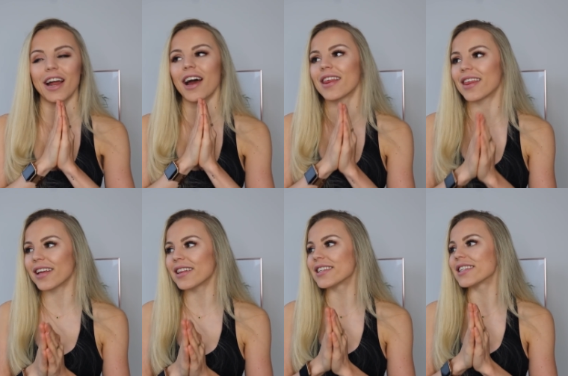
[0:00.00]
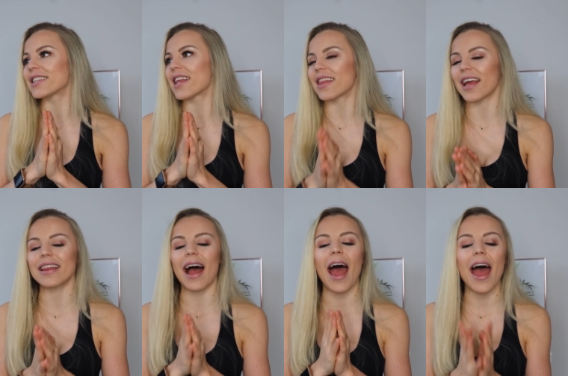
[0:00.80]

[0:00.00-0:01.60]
I think this is the thing that